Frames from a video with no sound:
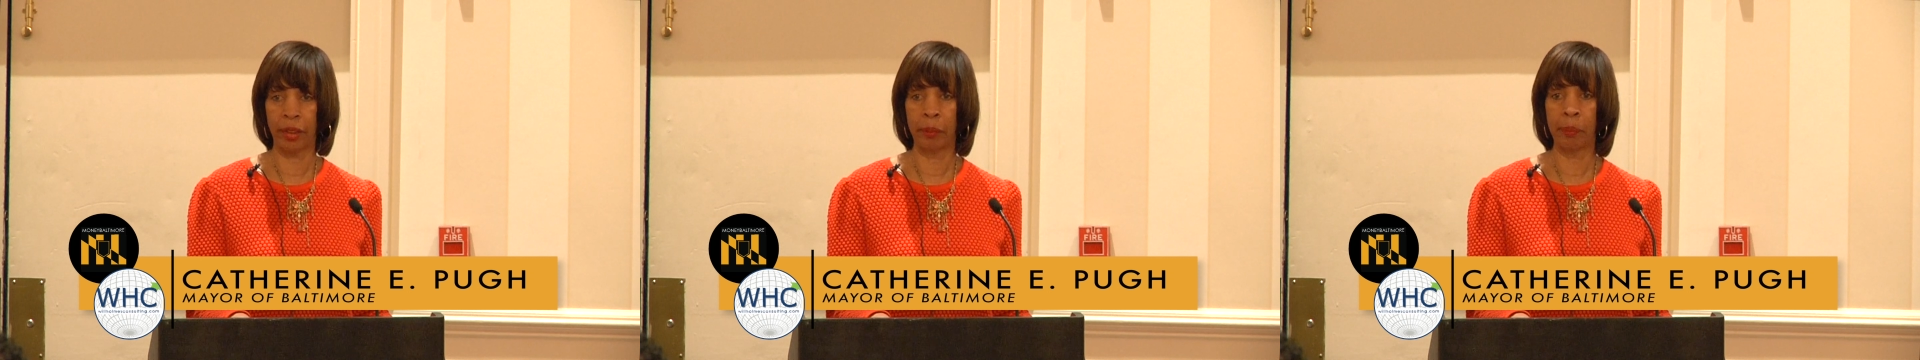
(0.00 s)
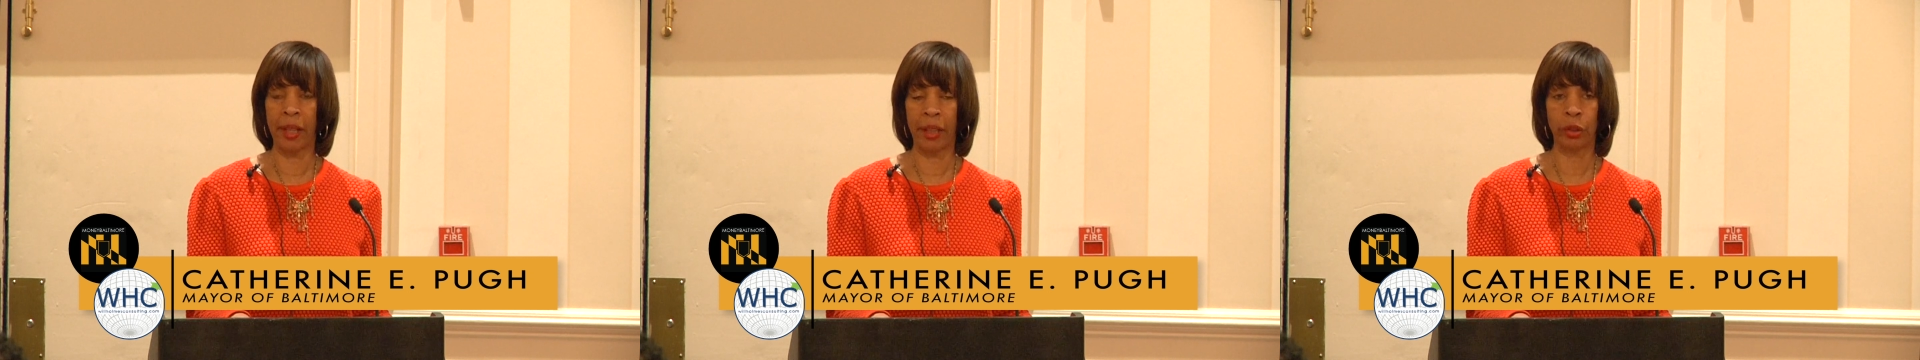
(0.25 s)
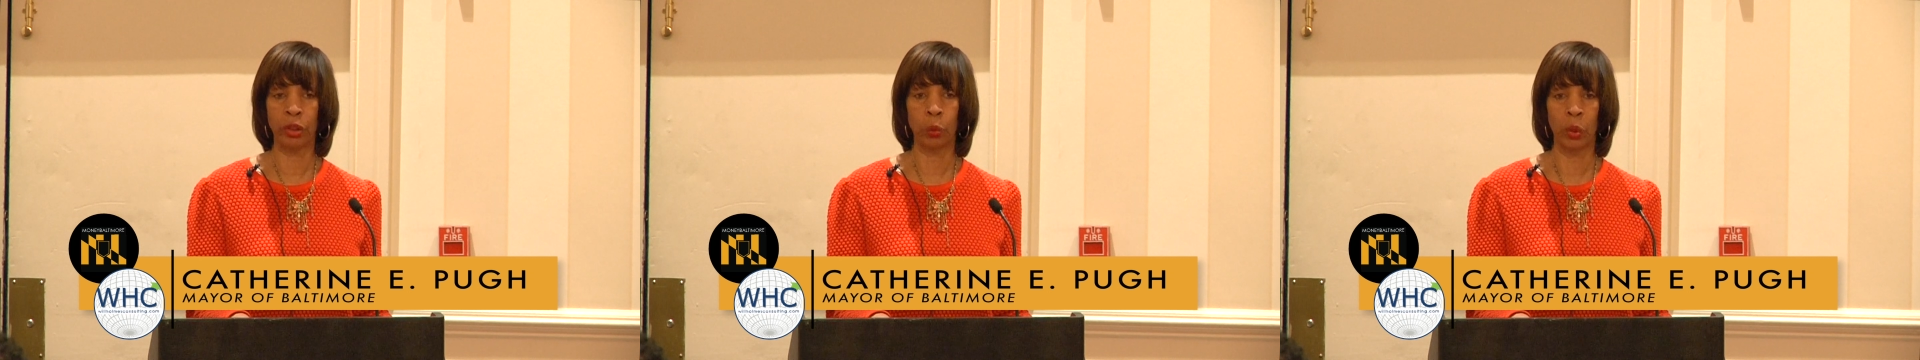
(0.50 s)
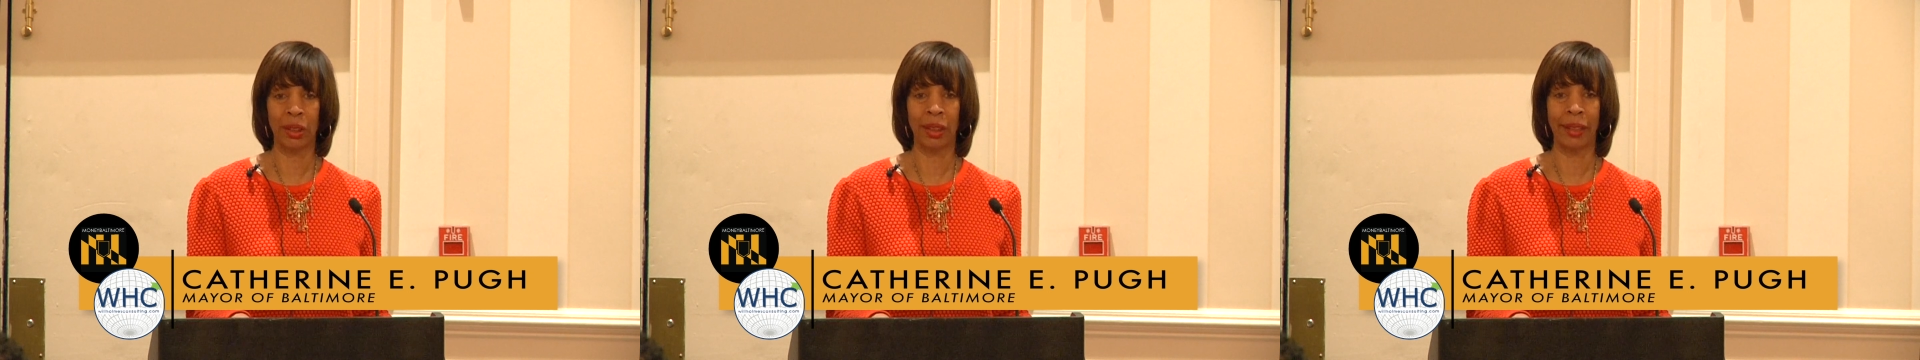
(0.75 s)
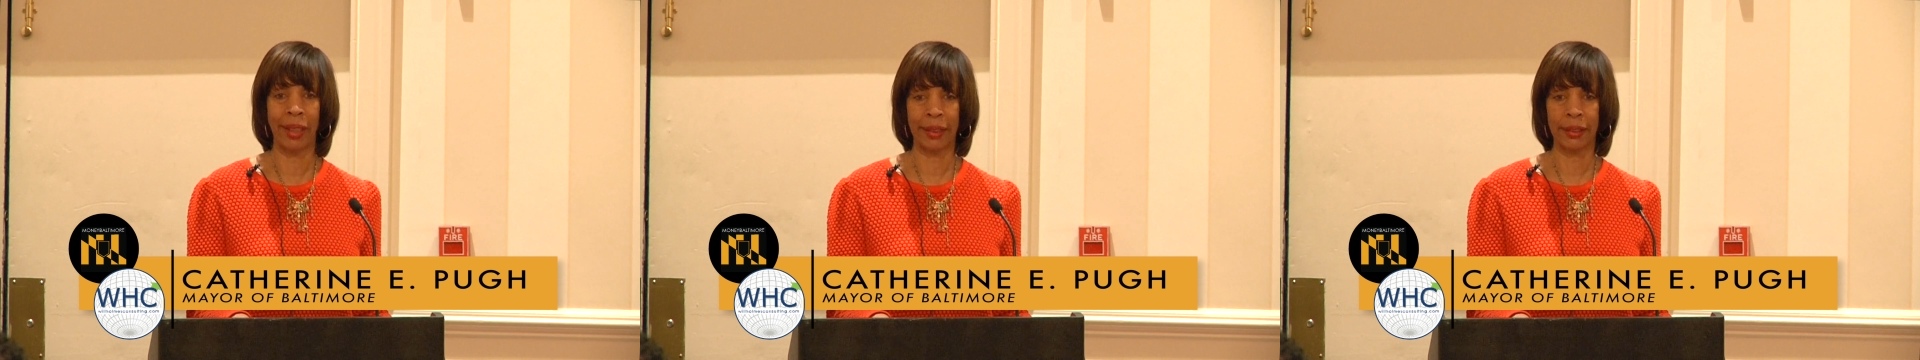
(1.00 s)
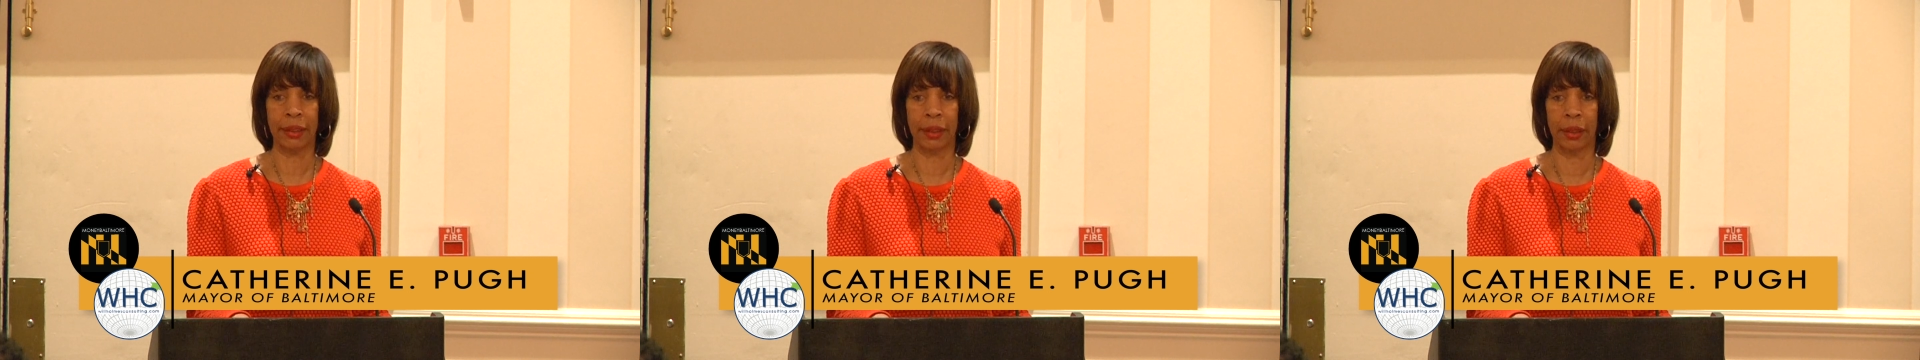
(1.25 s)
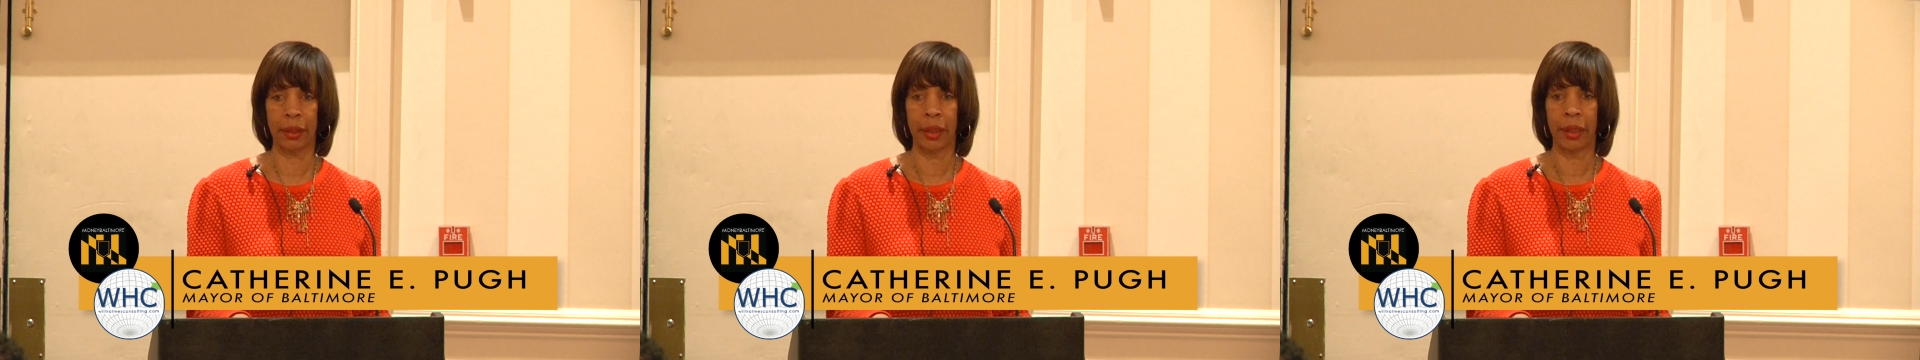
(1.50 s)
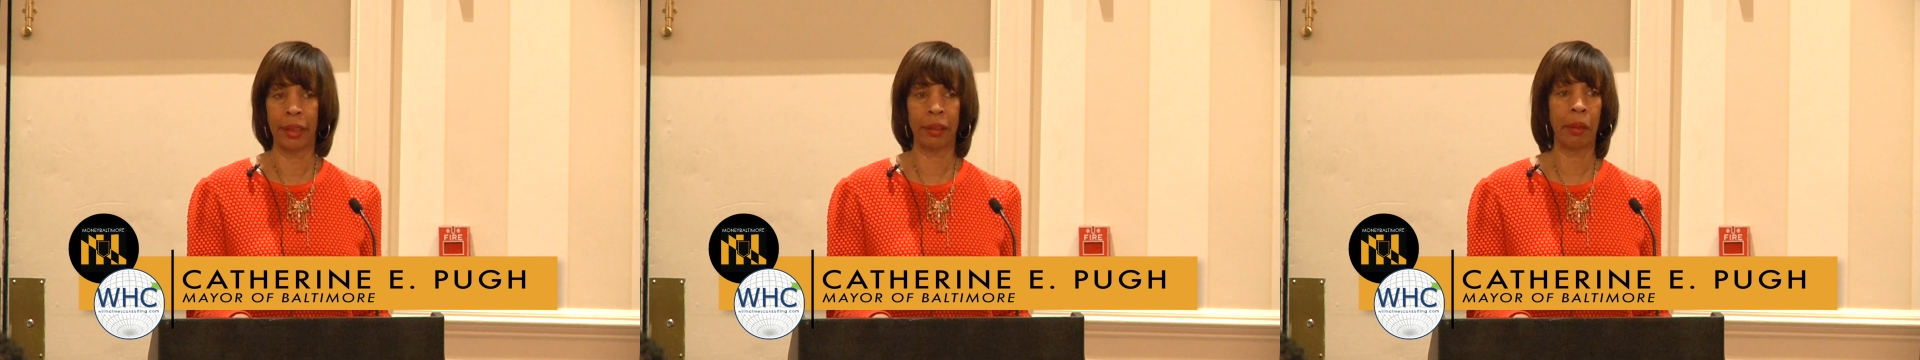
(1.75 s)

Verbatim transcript: it matters what tenacity and